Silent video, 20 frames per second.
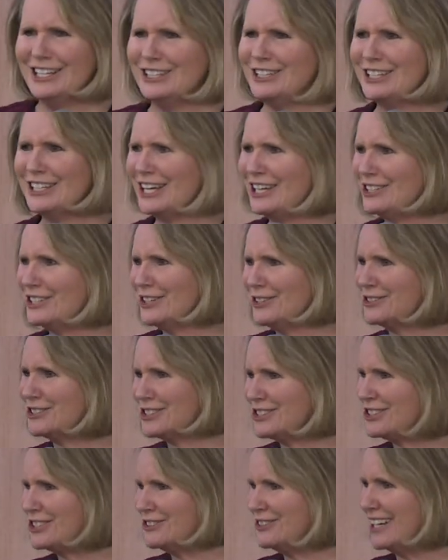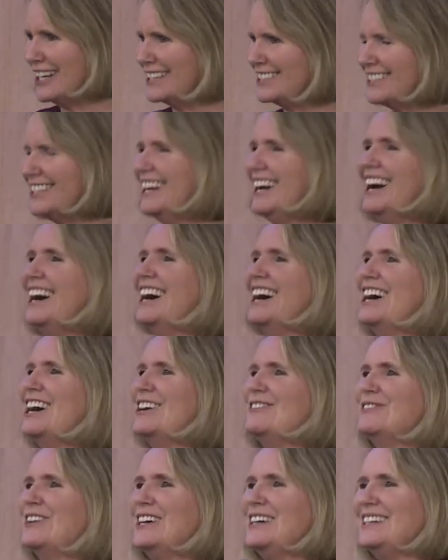you get used to it.
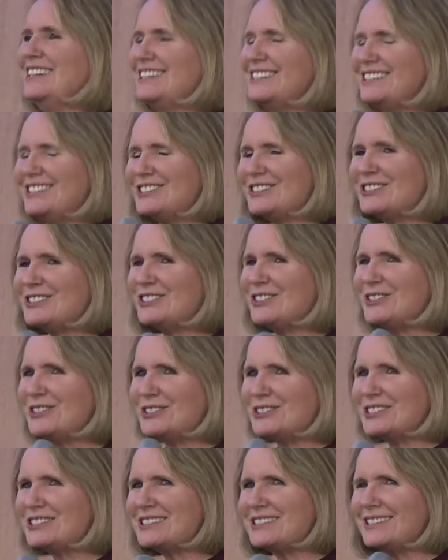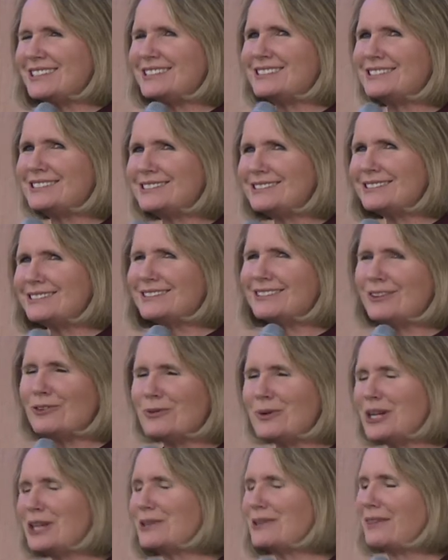Um, so there's this
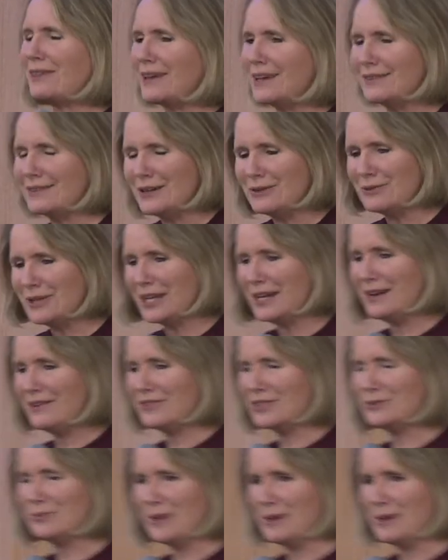weird thing that we have as